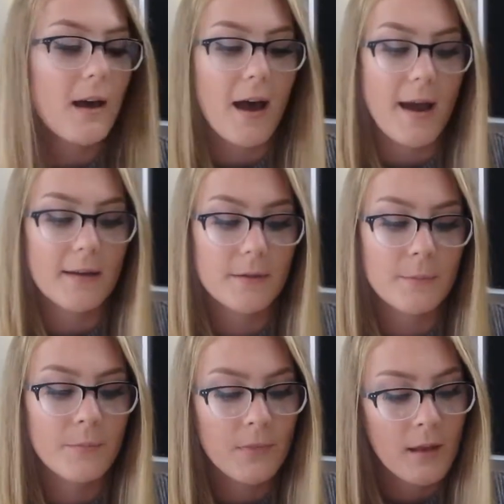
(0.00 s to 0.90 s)

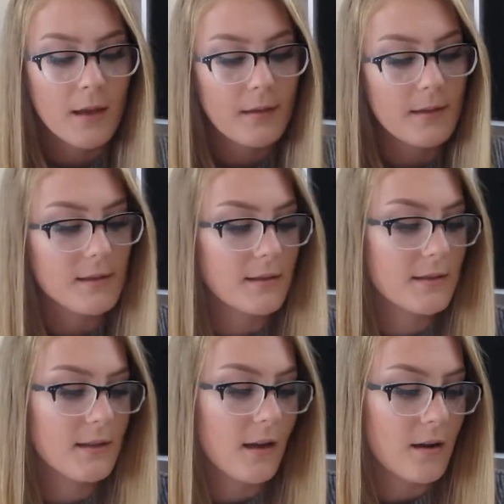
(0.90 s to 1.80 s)
item this is
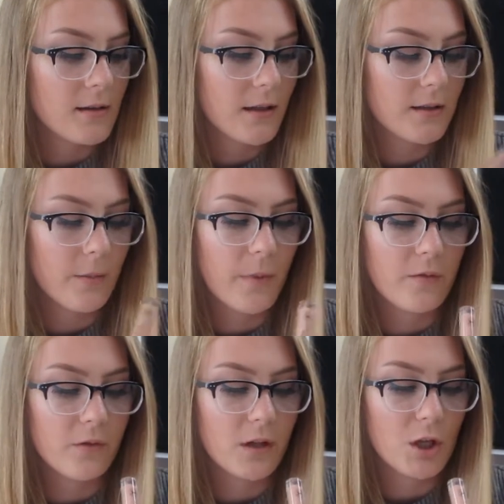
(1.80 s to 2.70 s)
the Anastasia
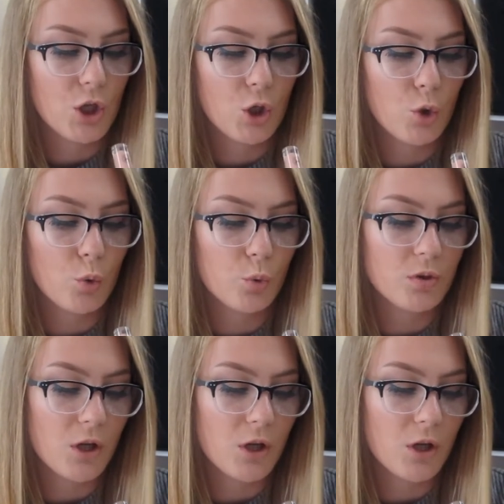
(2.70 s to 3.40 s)
Beverly Hills